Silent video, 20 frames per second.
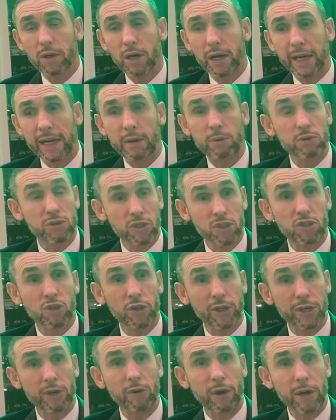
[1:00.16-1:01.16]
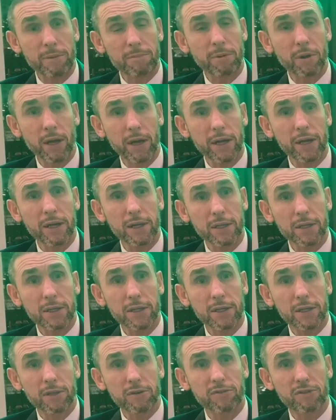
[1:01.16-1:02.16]
he was a truly great player
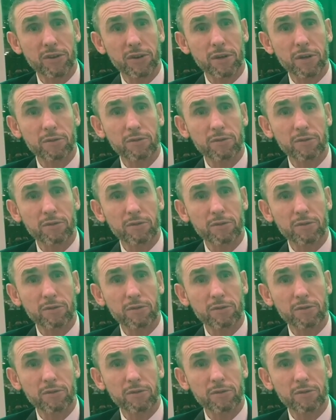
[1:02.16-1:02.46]
for